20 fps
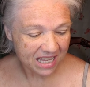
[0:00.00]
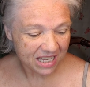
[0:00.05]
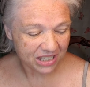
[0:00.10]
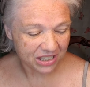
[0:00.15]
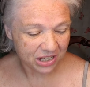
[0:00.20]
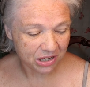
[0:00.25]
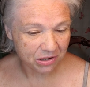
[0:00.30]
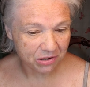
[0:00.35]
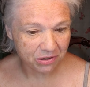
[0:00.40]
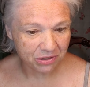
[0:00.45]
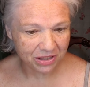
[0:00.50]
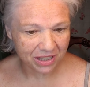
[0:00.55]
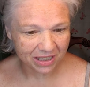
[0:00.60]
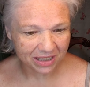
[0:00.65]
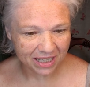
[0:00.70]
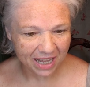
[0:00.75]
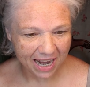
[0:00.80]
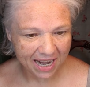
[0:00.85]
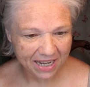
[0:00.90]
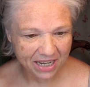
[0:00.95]
So the
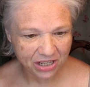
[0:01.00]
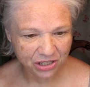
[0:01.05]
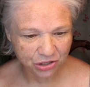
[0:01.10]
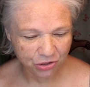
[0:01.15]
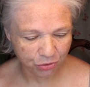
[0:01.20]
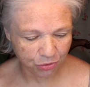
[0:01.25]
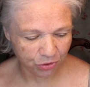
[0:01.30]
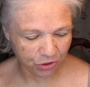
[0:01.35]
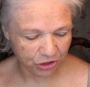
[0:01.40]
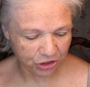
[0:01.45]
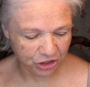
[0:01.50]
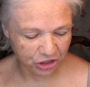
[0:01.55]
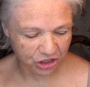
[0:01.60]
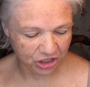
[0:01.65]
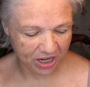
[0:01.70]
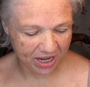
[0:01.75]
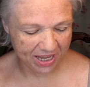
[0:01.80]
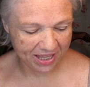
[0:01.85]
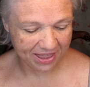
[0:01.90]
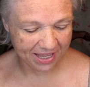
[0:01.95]
lightest orange
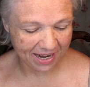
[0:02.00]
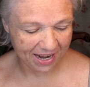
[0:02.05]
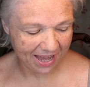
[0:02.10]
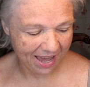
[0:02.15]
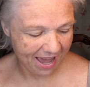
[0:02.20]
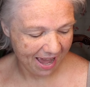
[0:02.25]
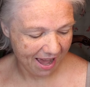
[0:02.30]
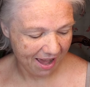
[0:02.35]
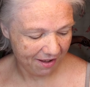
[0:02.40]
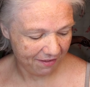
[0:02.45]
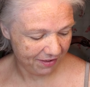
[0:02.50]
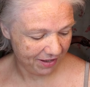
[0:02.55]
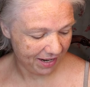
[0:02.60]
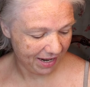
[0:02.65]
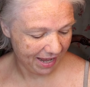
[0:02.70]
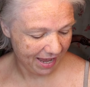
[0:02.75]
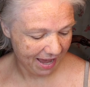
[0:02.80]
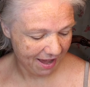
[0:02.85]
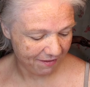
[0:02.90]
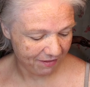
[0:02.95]
shade that I have and
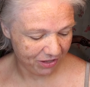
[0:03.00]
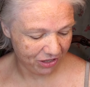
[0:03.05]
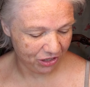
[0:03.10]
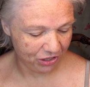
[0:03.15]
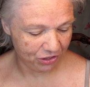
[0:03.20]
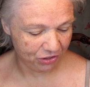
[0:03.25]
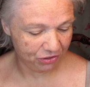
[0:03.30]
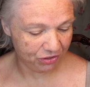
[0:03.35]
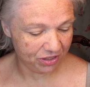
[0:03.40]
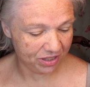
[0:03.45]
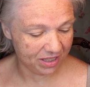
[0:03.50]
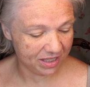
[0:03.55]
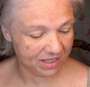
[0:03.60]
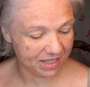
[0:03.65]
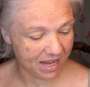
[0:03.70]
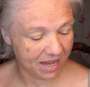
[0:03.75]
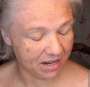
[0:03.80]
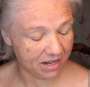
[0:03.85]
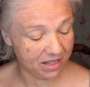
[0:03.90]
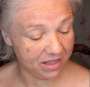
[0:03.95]
I haven't used is
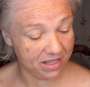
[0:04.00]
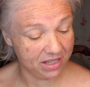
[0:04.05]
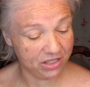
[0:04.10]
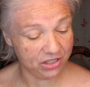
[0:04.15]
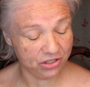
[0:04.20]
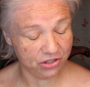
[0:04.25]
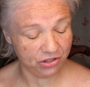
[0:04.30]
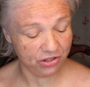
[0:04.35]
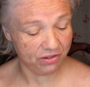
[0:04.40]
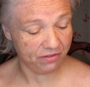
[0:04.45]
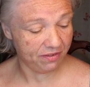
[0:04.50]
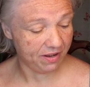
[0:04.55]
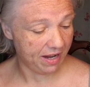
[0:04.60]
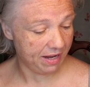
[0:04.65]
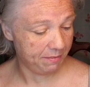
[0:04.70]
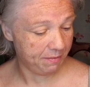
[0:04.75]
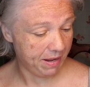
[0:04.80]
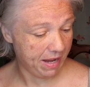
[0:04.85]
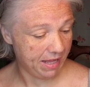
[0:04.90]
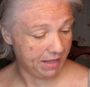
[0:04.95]
out of this
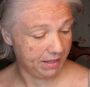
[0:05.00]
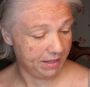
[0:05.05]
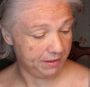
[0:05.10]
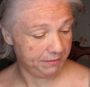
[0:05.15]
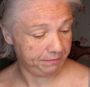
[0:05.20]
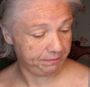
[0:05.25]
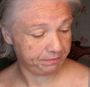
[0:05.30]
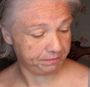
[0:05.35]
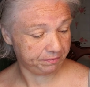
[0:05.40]
Certified palette,